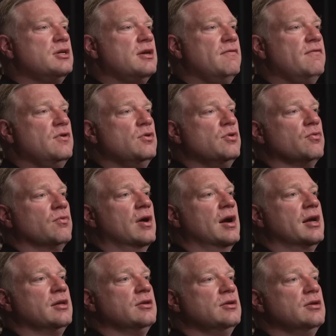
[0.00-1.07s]
give you the
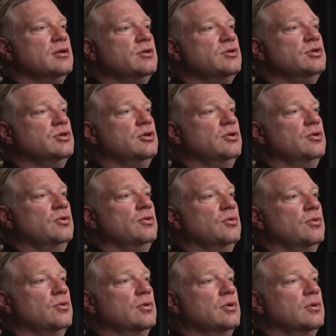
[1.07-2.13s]
right
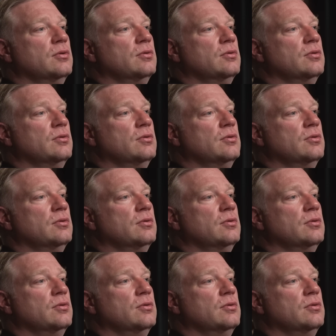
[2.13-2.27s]
to,